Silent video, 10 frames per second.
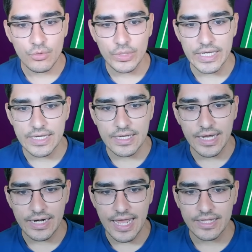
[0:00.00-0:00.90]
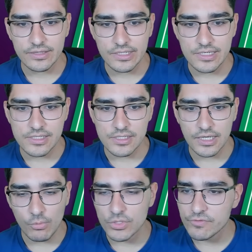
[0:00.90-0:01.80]
We kind of had these
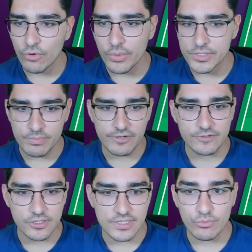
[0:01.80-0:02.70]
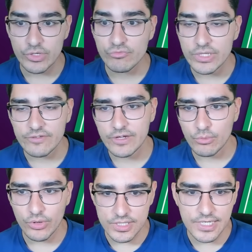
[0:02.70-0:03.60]
almost forwards or midfielders that we really felt
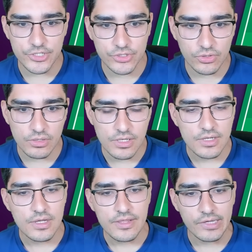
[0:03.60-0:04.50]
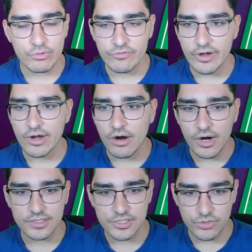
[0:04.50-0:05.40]
were essential, that were very
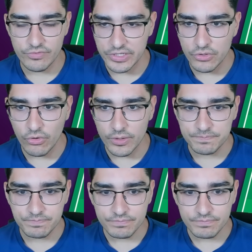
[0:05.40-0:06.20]
hard to sort of ignore.